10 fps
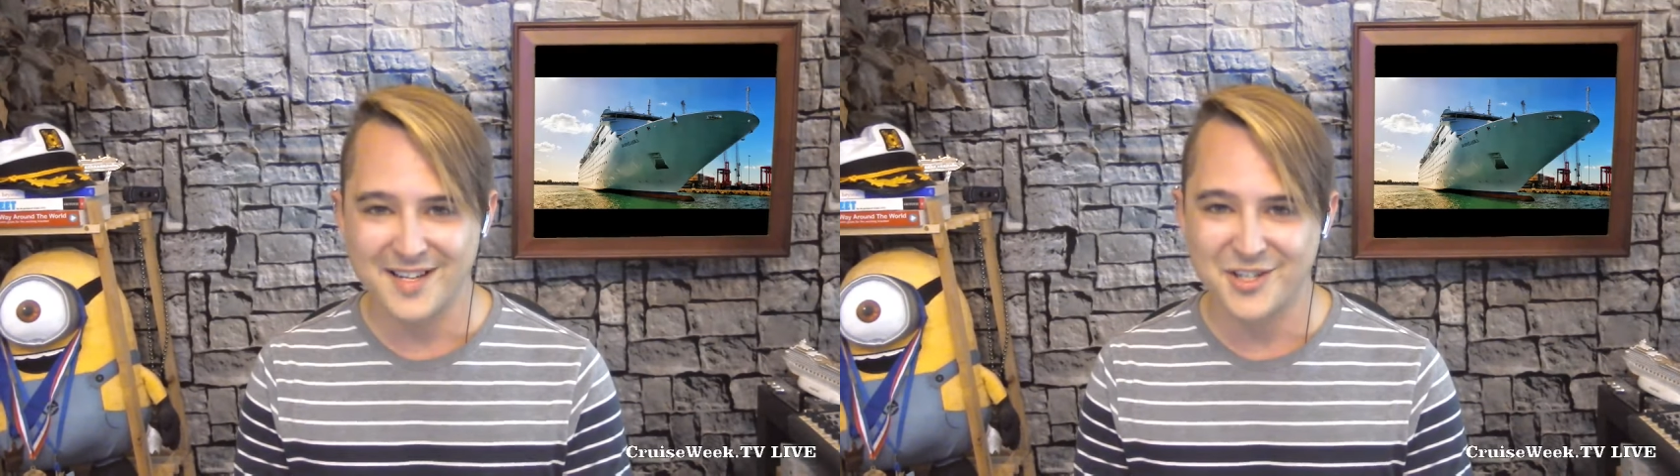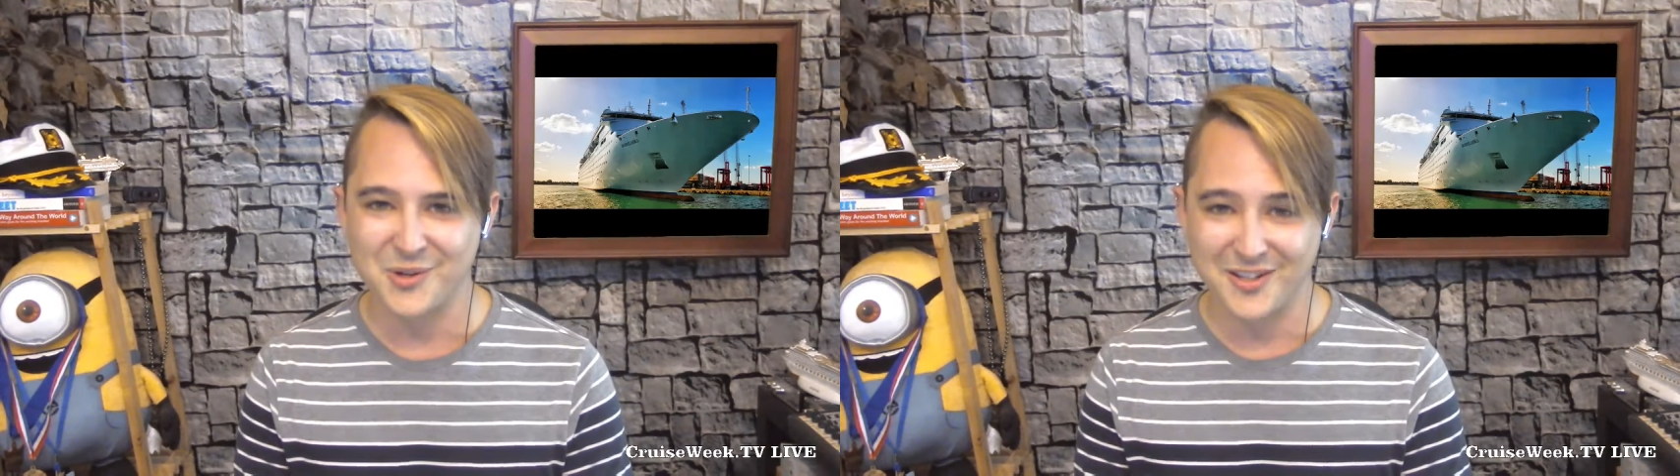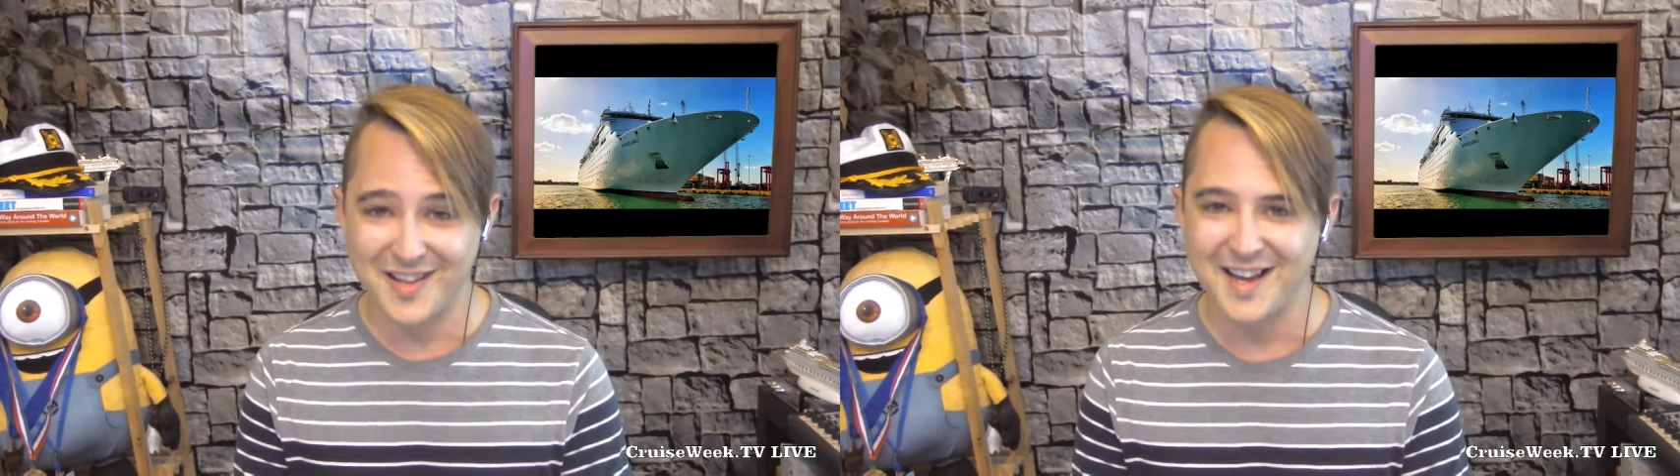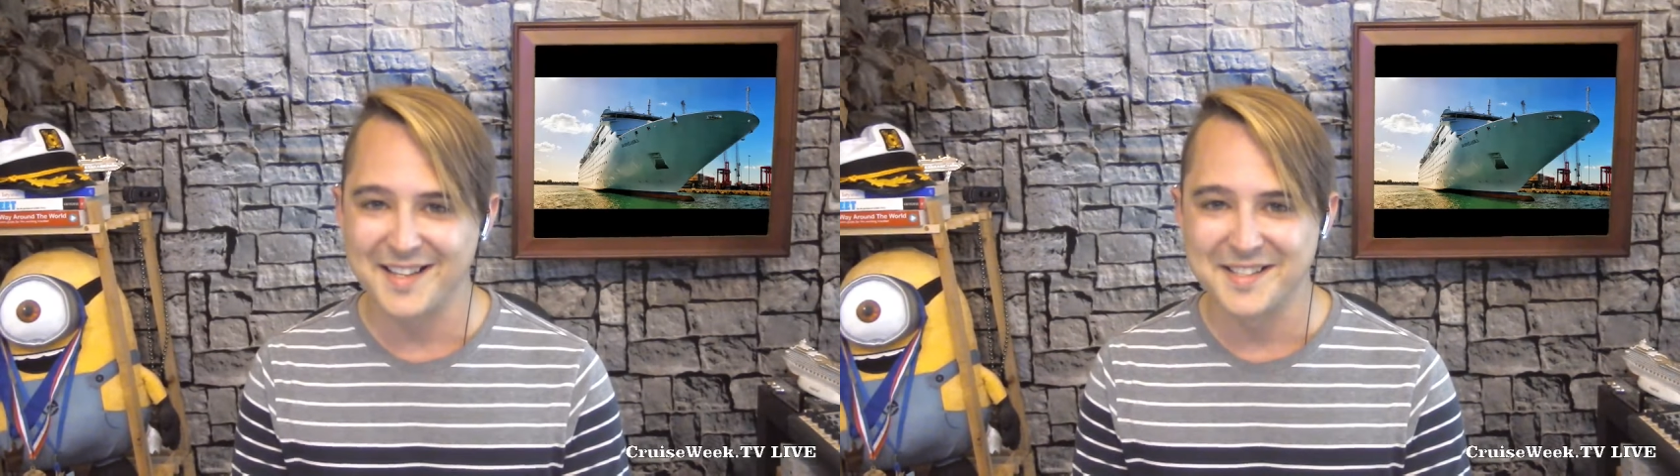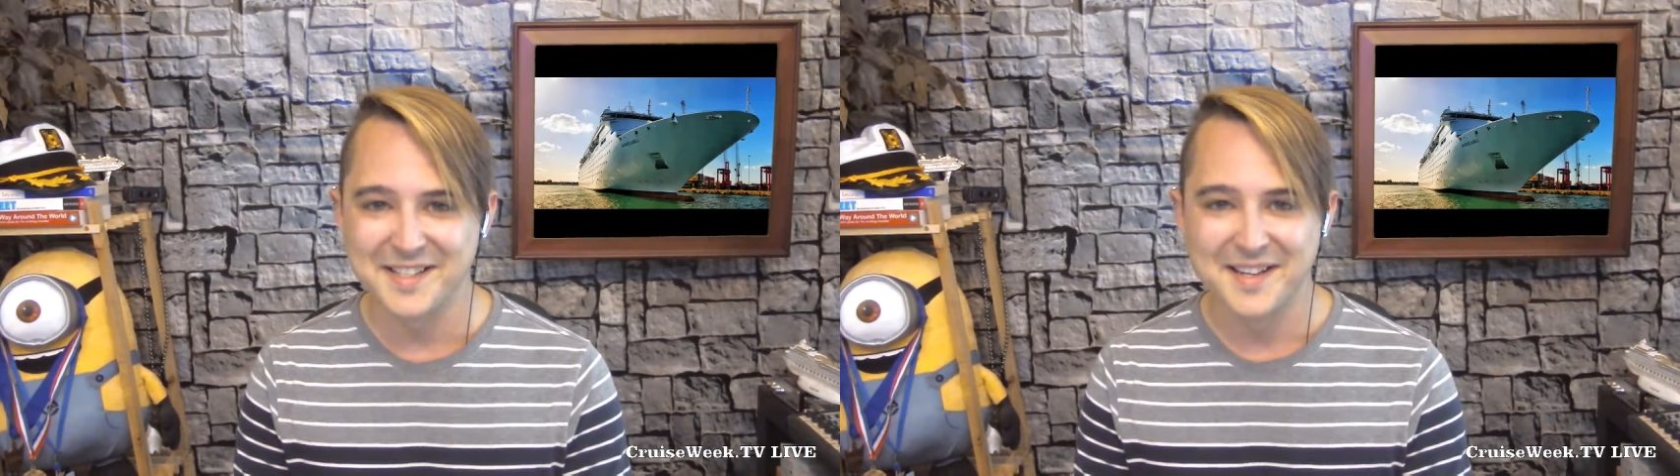
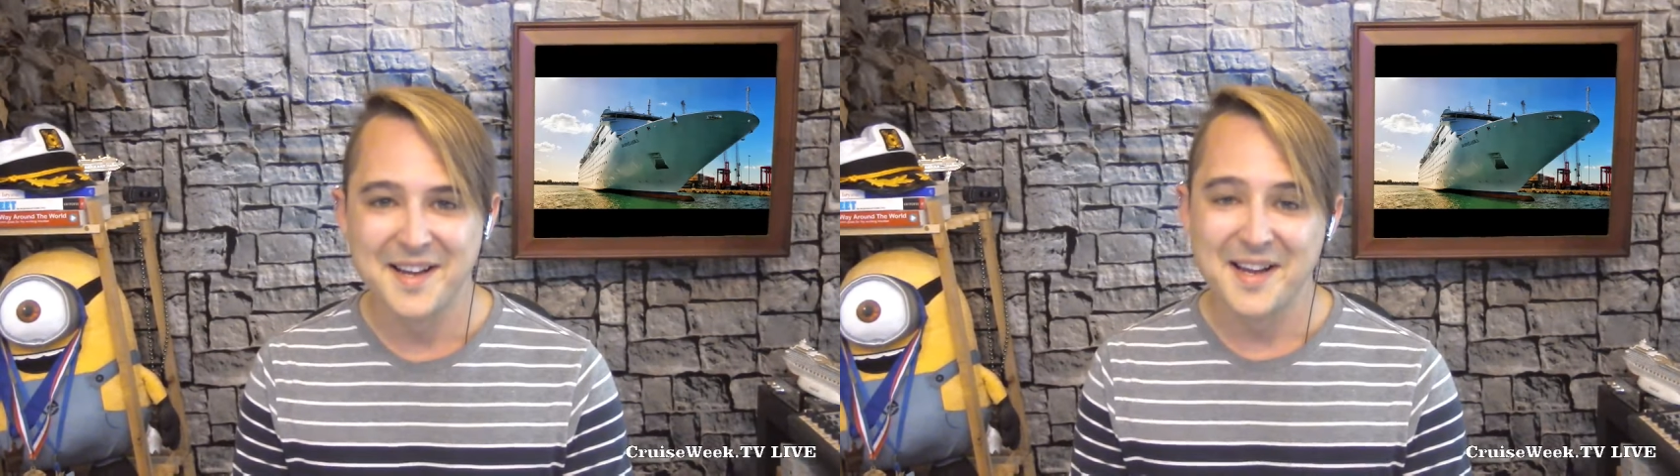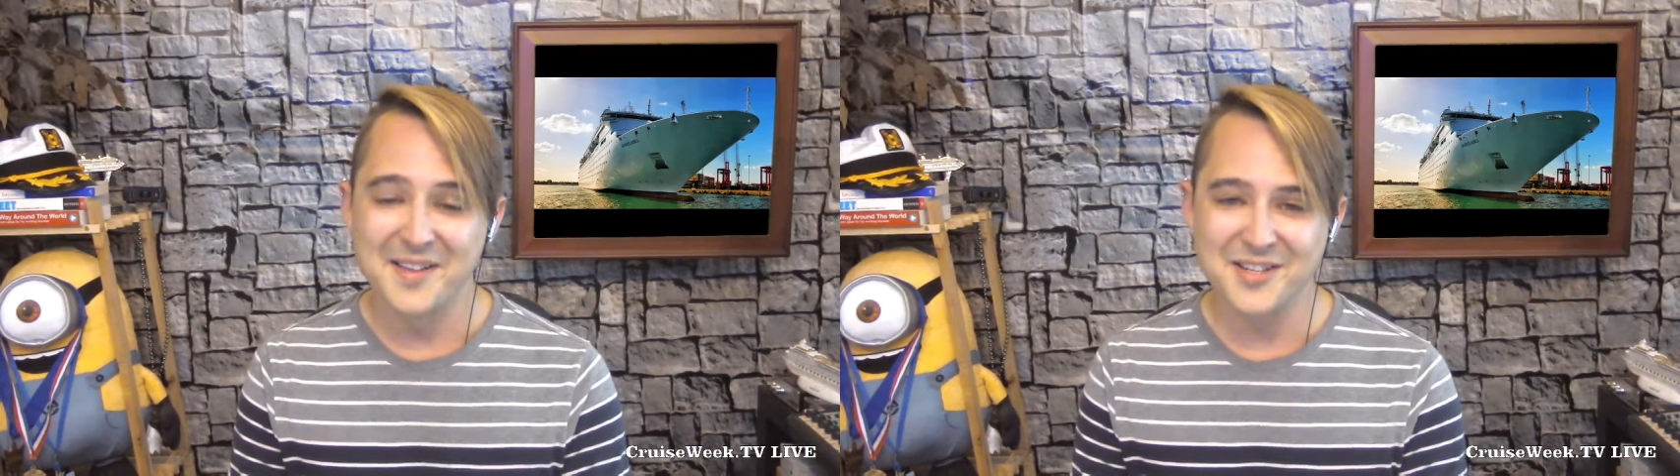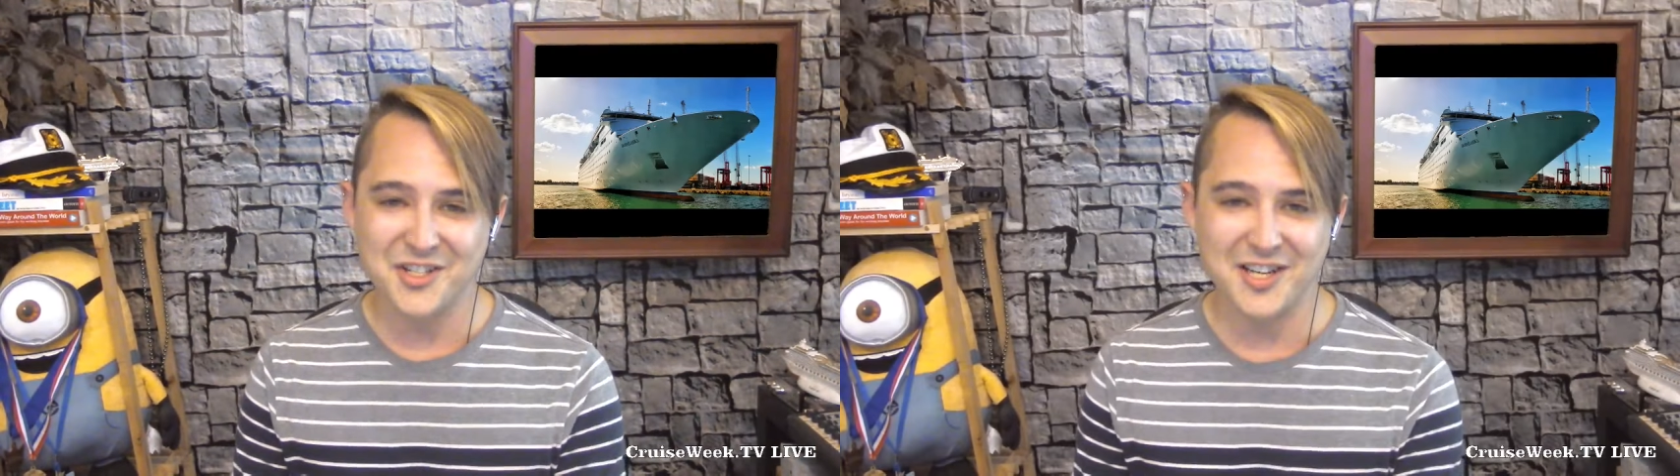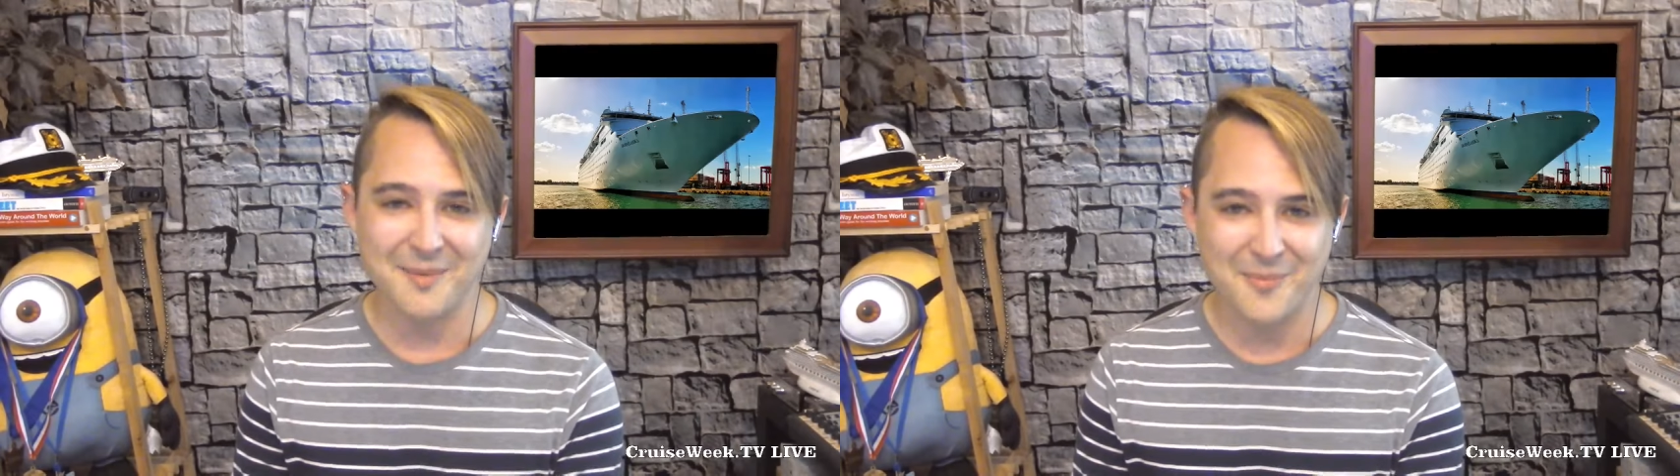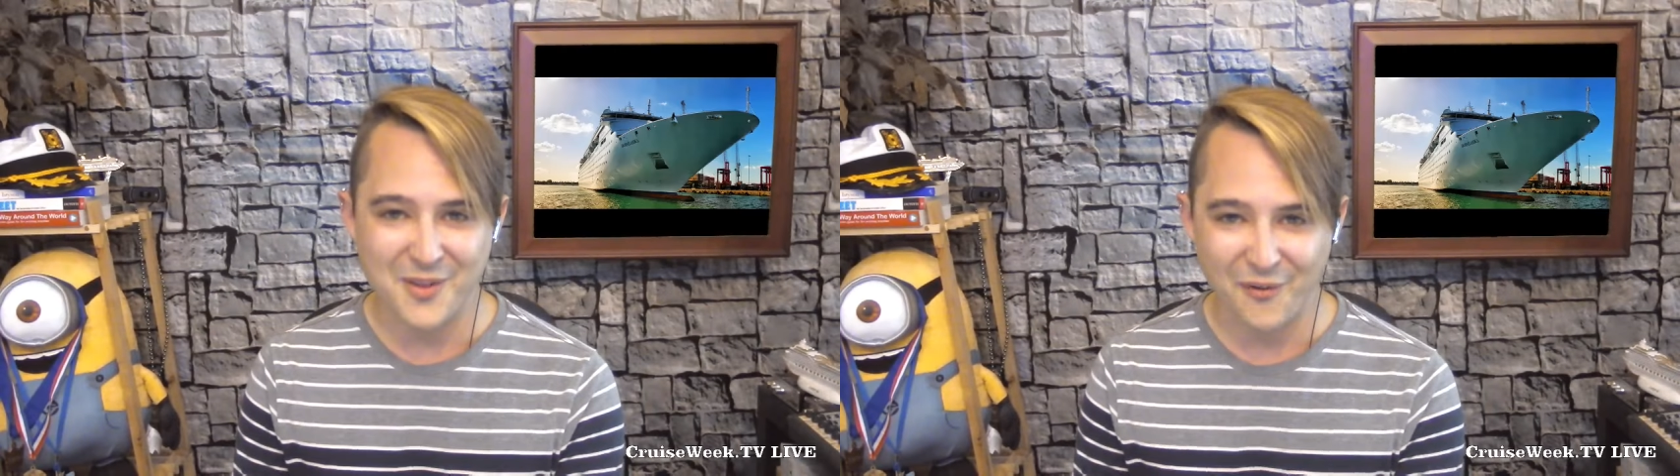shorelines. This
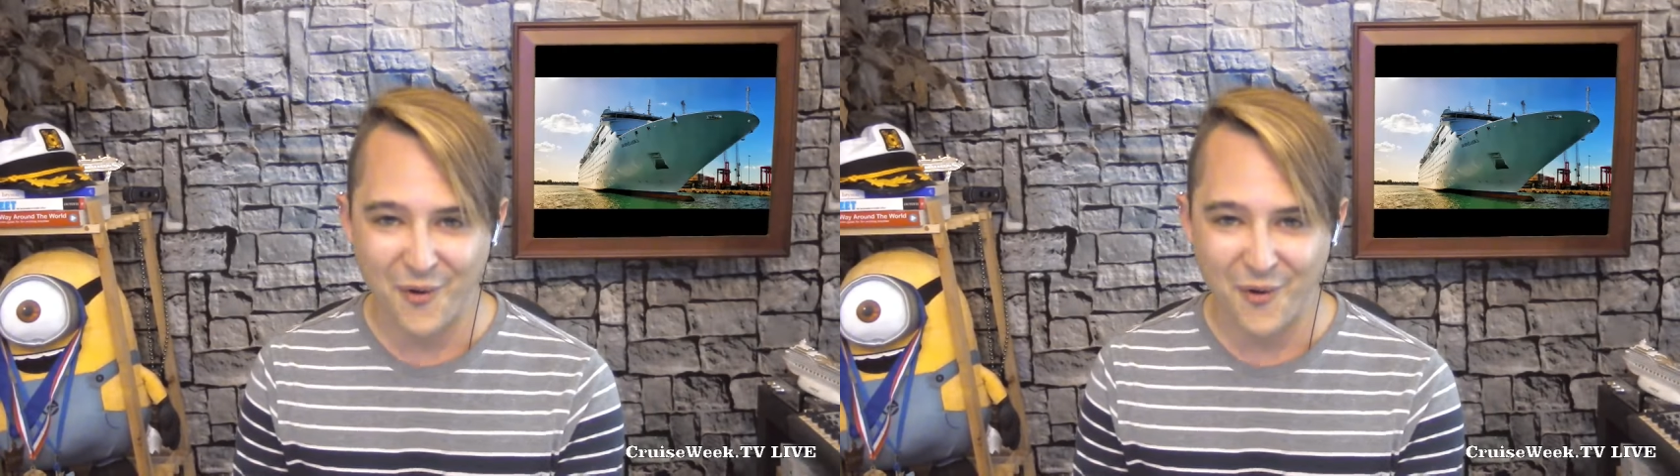ship, the